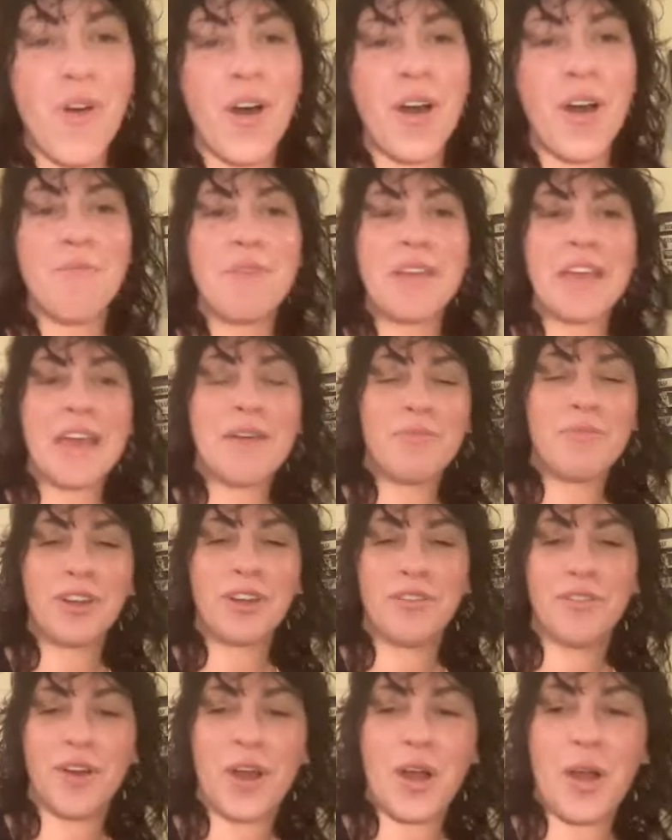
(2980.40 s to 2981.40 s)
want to be able
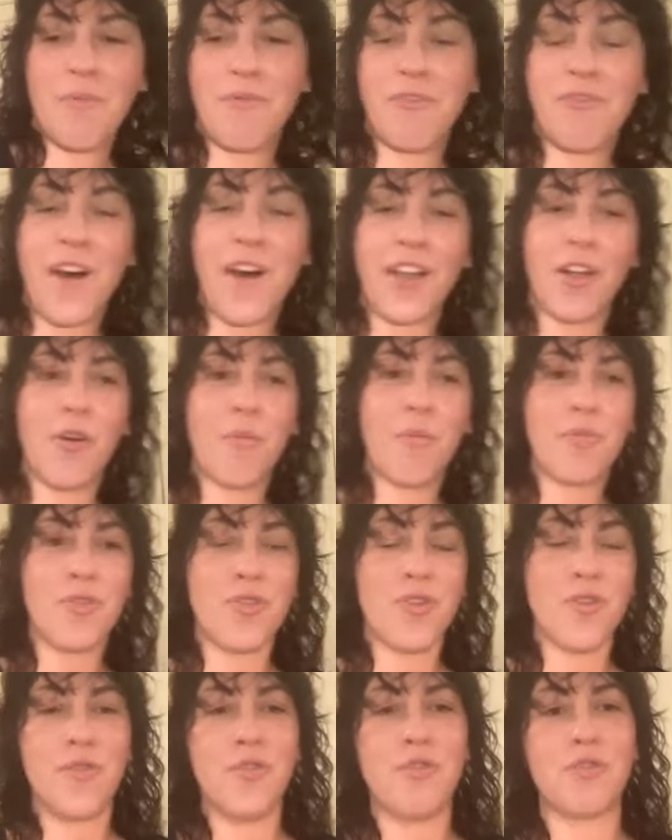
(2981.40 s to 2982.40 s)
to follow up with
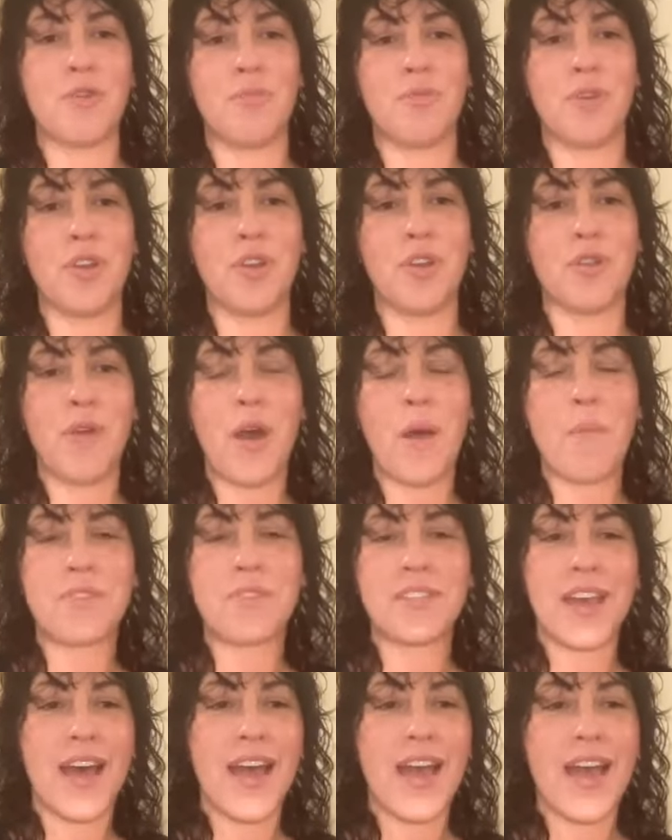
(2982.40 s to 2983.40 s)
you? If you could put your
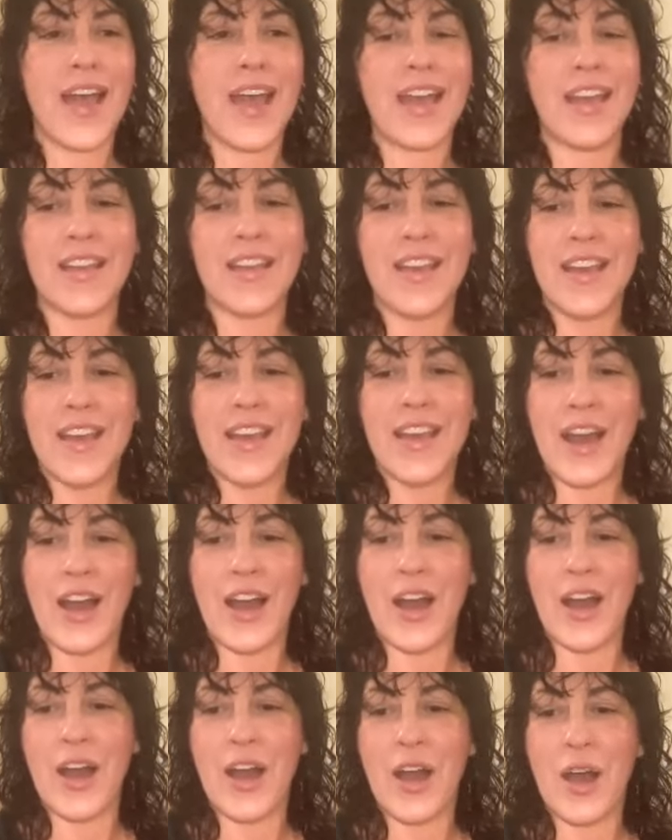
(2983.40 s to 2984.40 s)
website,
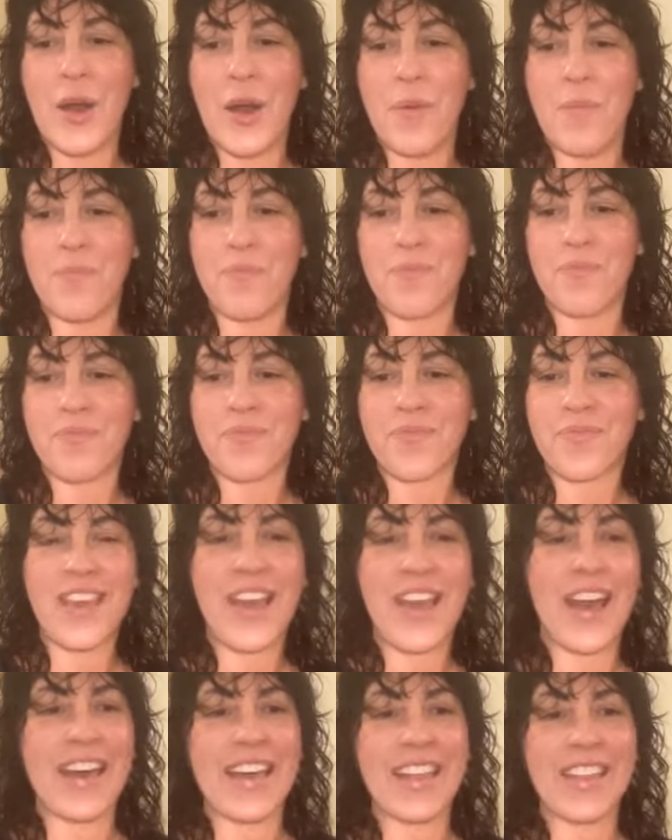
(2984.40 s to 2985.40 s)

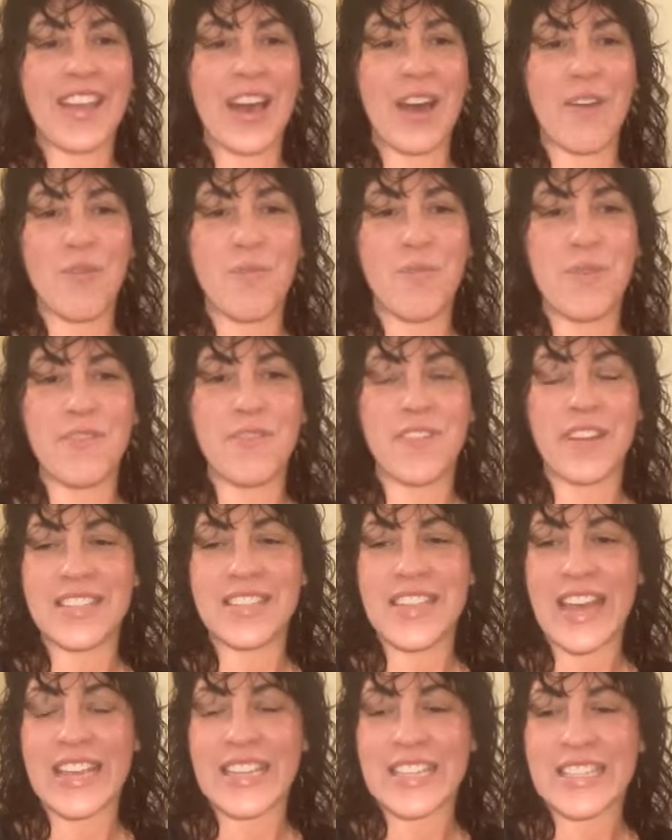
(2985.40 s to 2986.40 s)
yeah, that would be
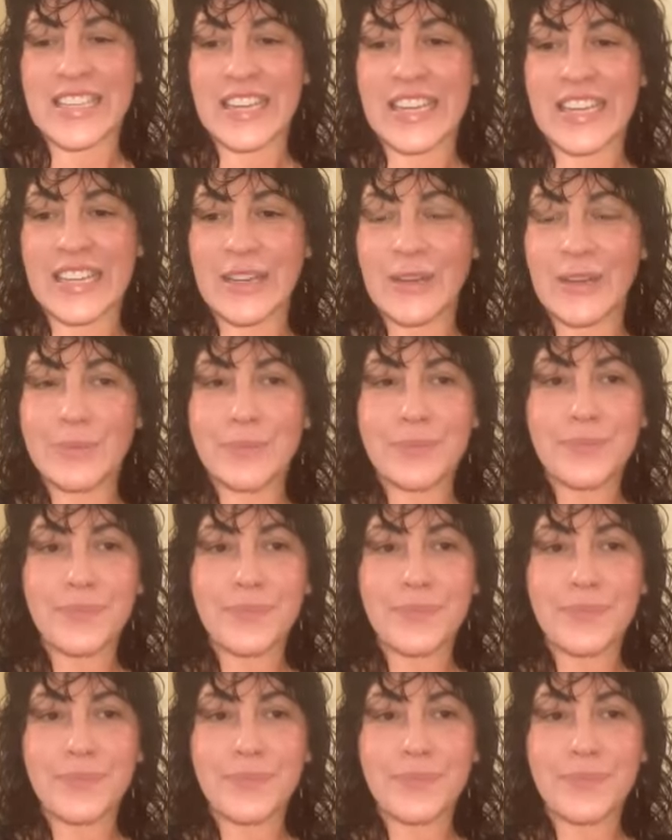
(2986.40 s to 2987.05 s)
fantastic.